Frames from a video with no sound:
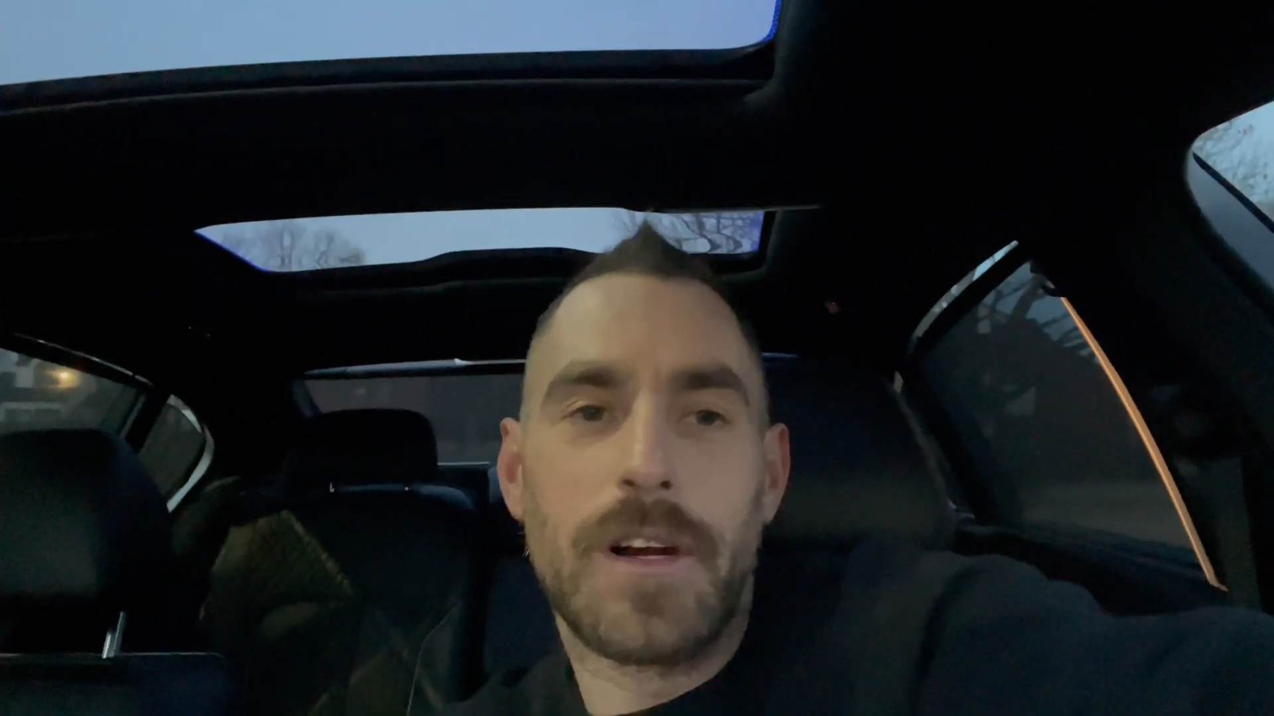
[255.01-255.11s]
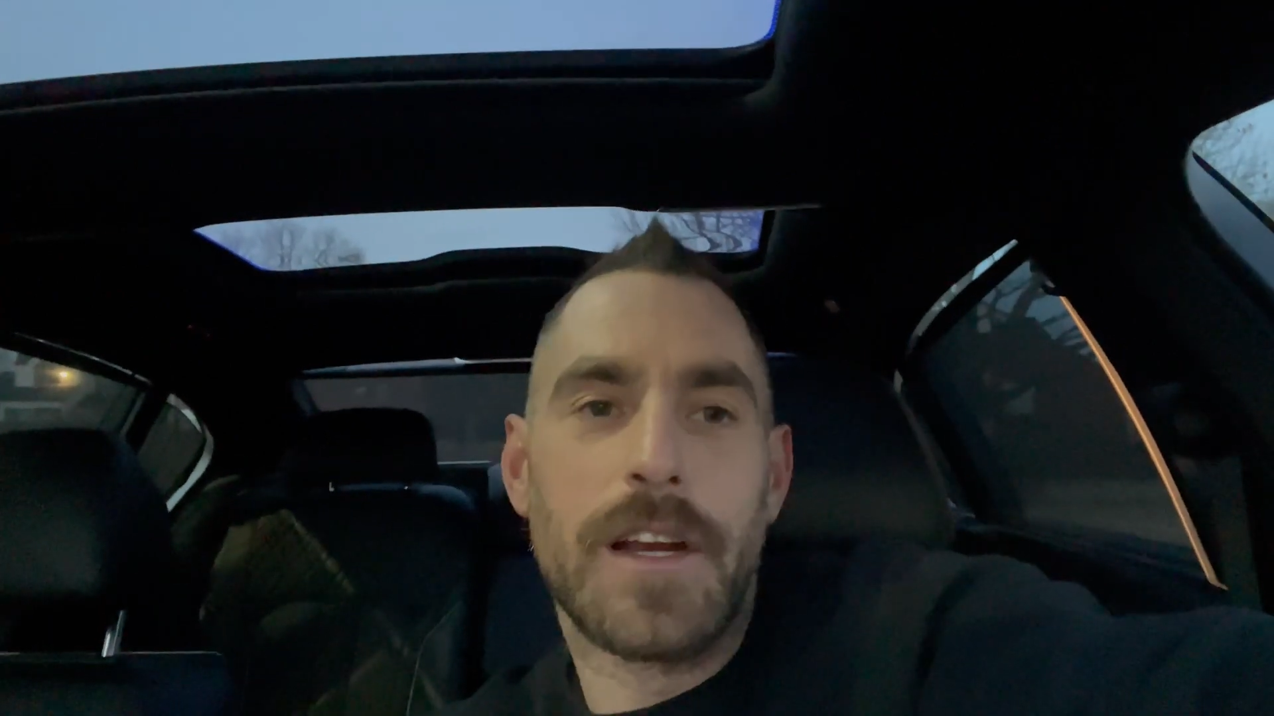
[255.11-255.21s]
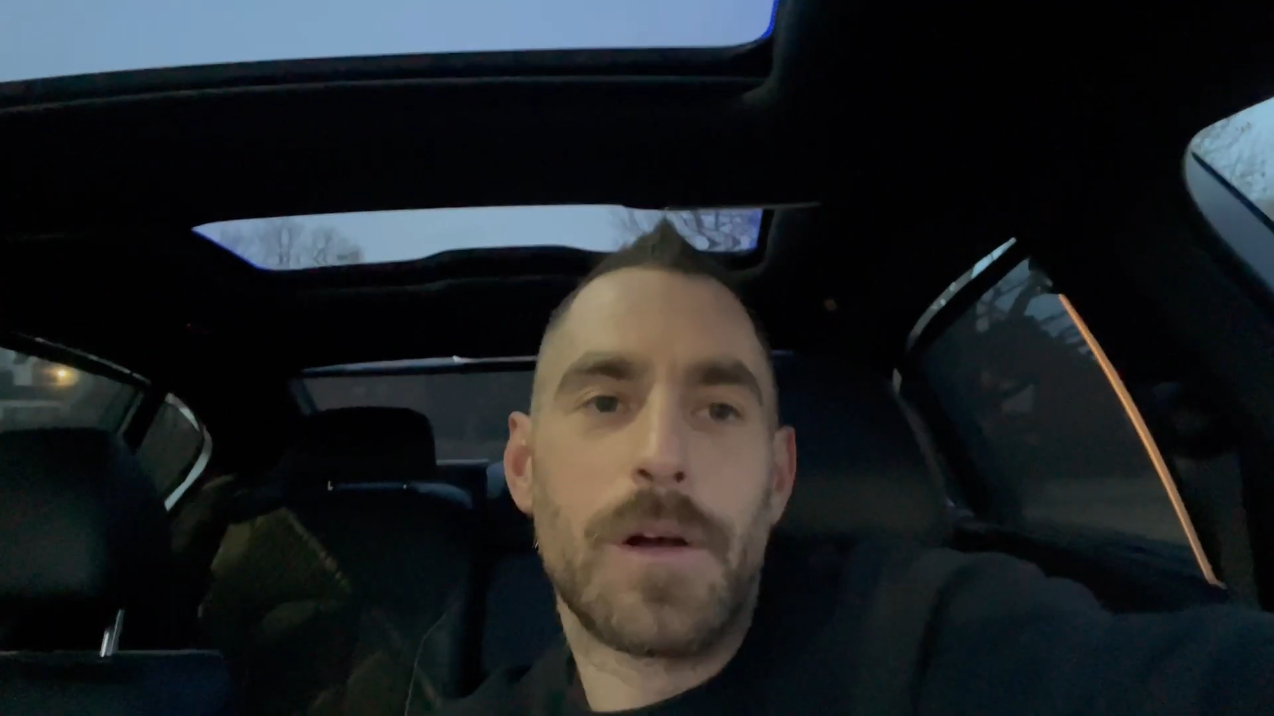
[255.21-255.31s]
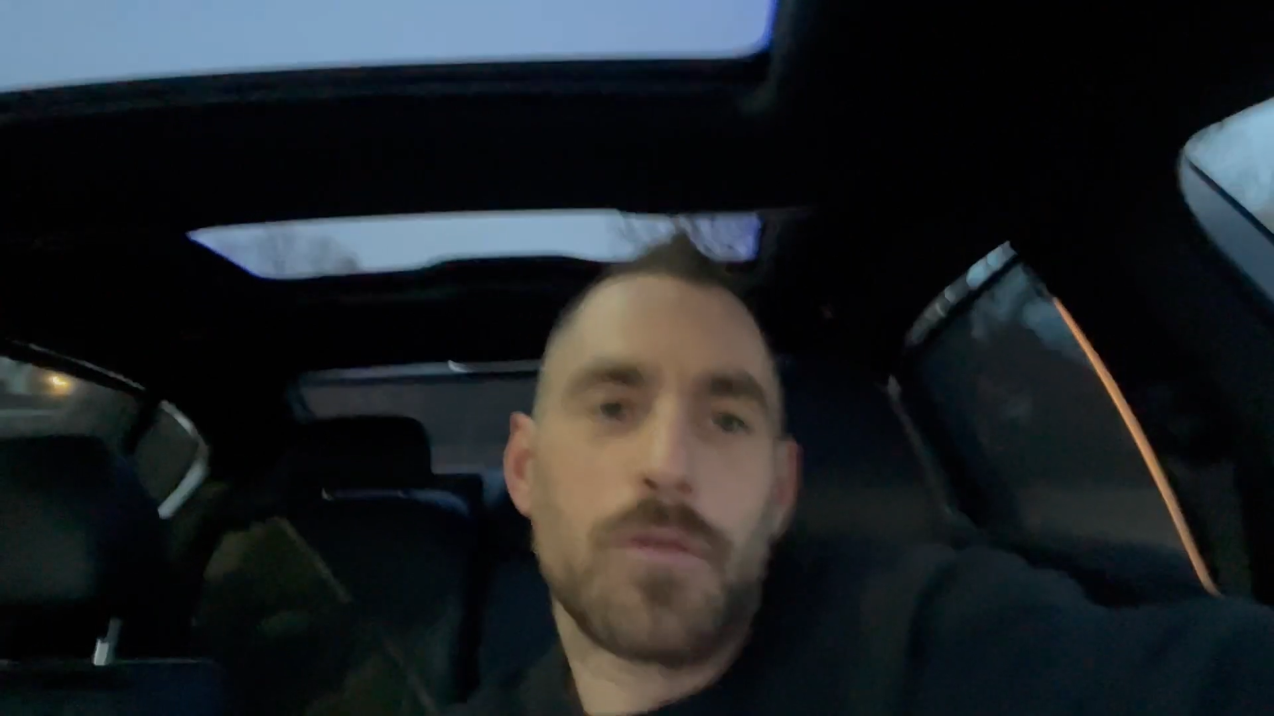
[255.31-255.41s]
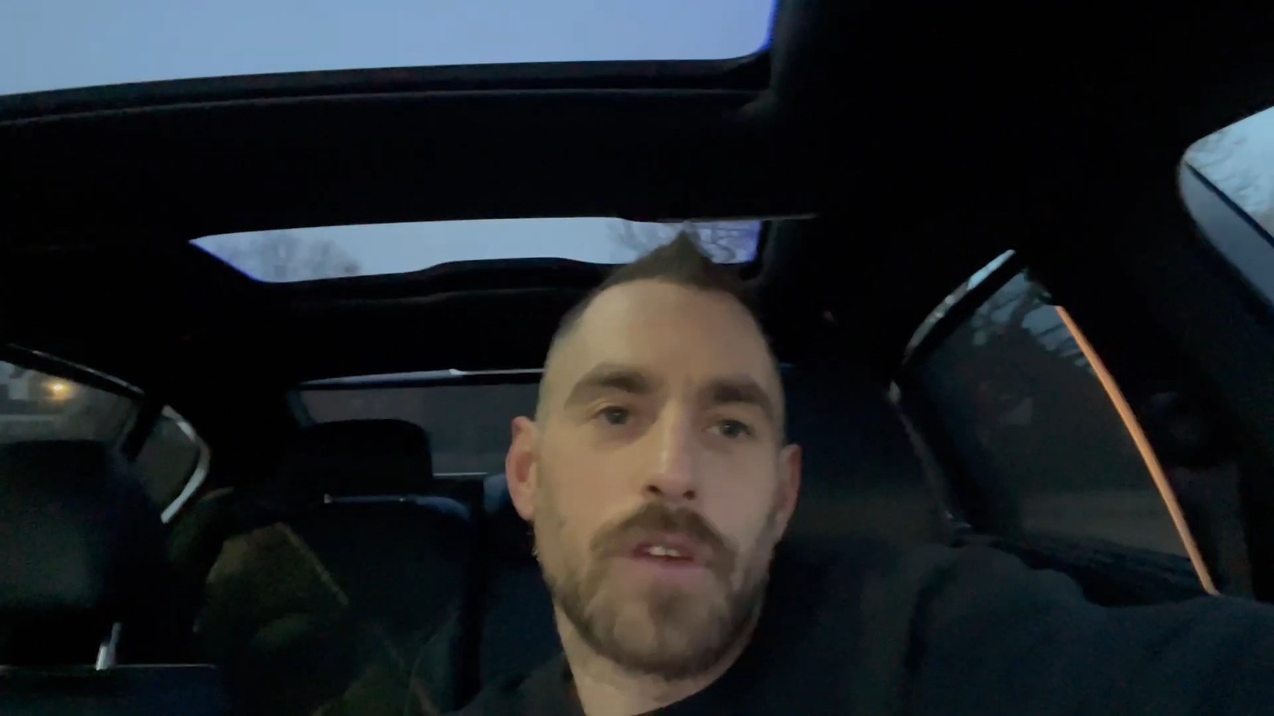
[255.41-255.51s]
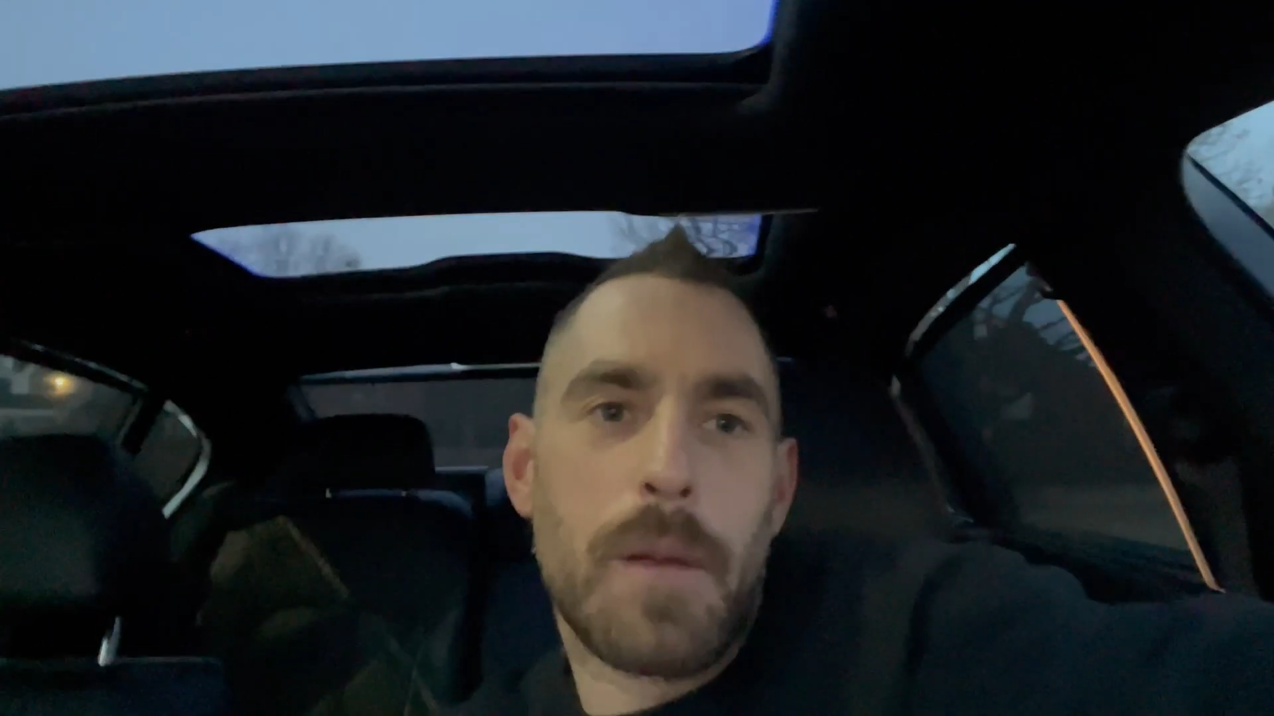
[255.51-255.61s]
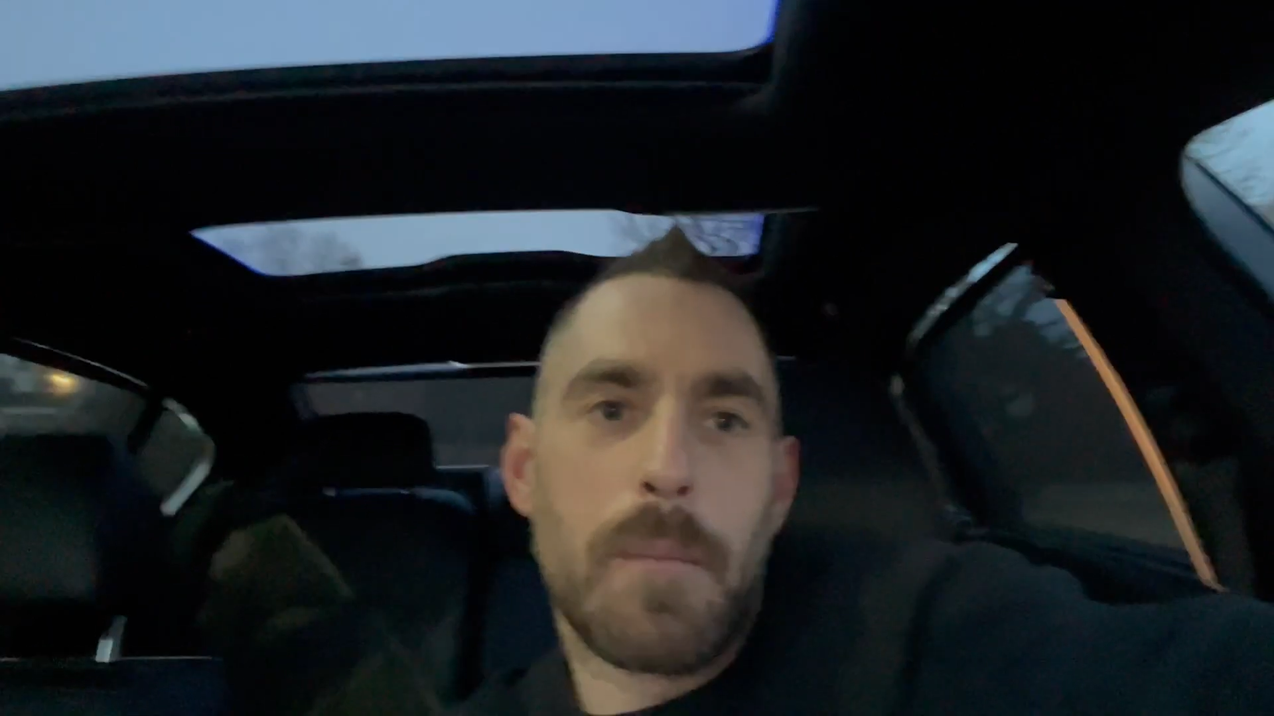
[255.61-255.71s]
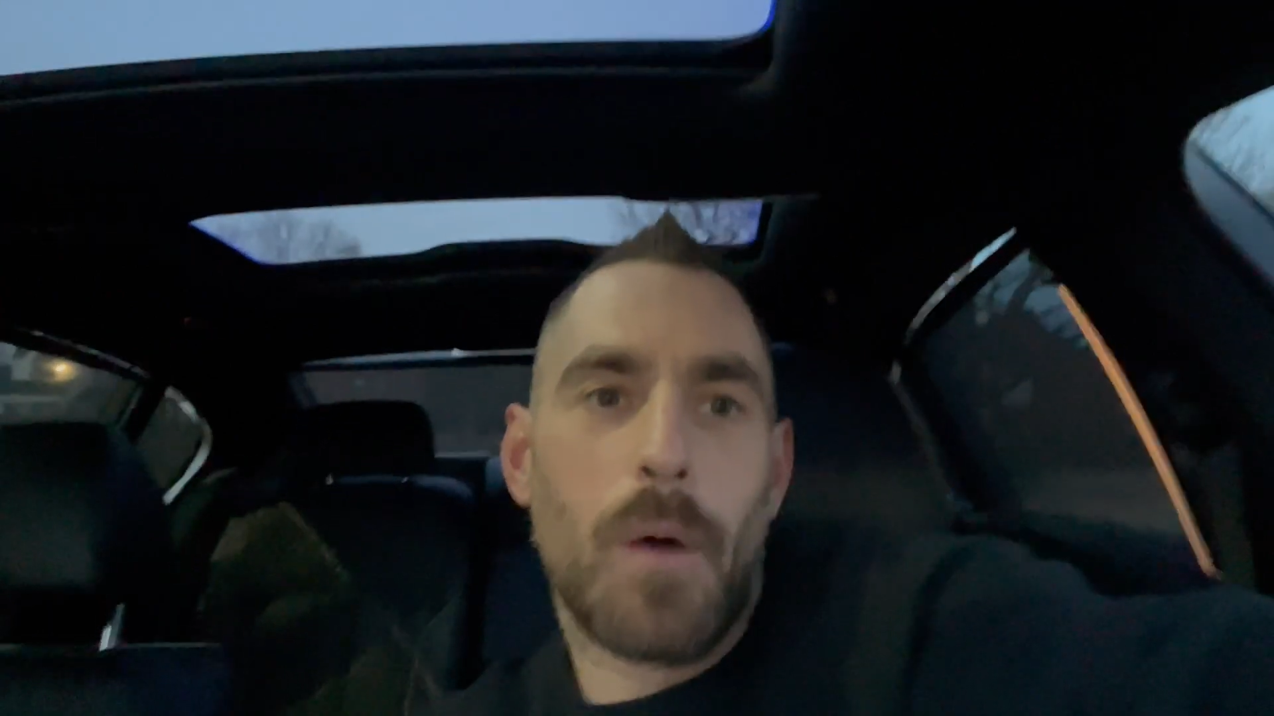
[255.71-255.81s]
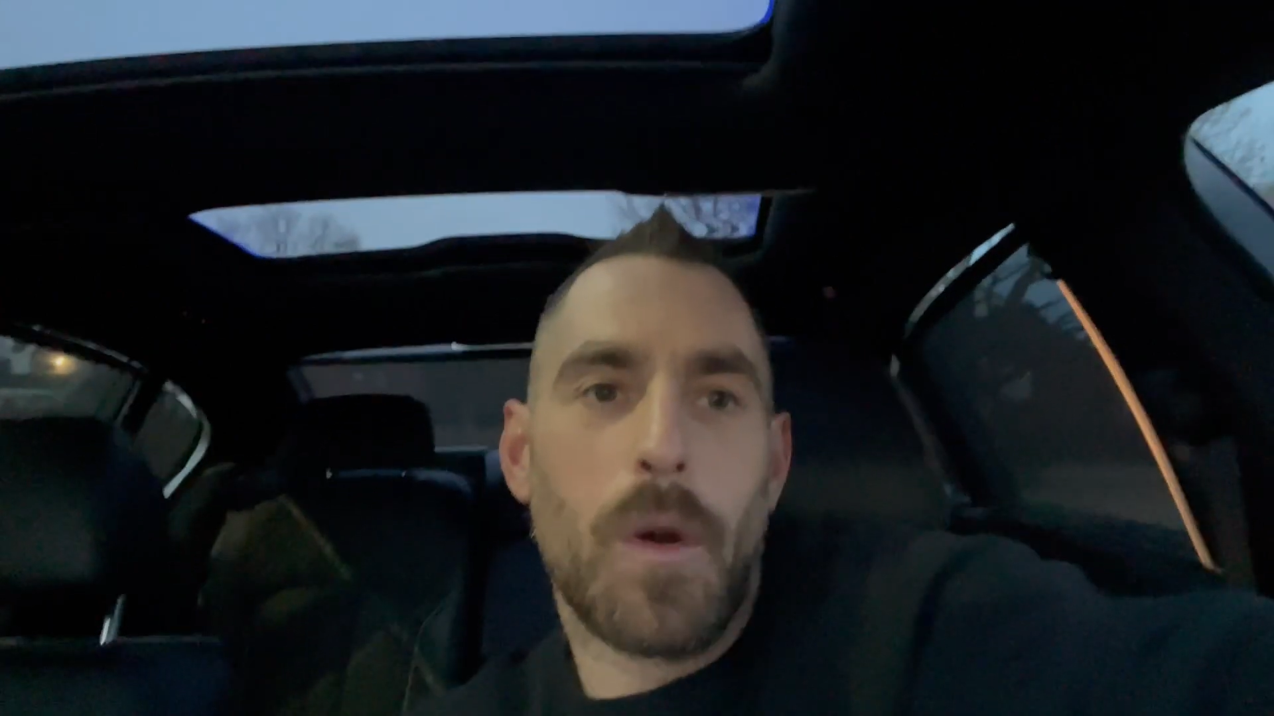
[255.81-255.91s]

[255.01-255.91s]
It was kind of my